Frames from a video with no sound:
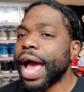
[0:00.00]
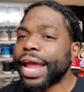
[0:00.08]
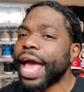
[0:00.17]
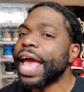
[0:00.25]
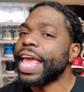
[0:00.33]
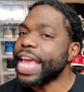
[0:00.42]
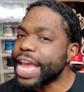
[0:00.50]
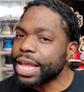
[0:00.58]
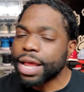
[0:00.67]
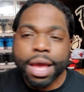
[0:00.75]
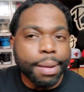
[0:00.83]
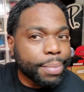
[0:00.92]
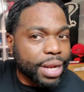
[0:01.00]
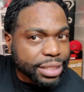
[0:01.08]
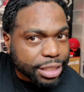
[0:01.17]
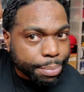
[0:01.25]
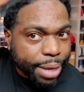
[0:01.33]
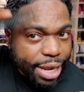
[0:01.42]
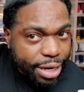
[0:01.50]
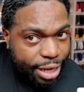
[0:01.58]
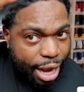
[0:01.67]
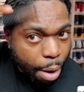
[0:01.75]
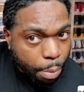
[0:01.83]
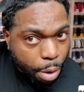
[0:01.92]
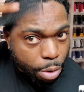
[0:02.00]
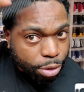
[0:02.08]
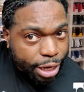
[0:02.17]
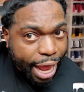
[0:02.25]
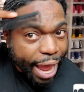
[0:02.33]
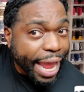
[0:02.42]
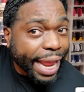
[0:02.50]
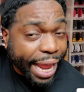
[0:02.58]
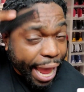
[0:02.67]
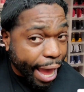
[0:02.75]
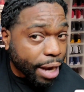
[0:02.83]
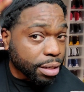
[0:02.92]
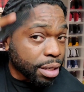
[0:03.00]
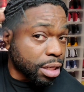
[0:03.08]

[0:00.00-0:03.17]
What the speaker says: I got heat, but it's some heat that I want that I ain't got.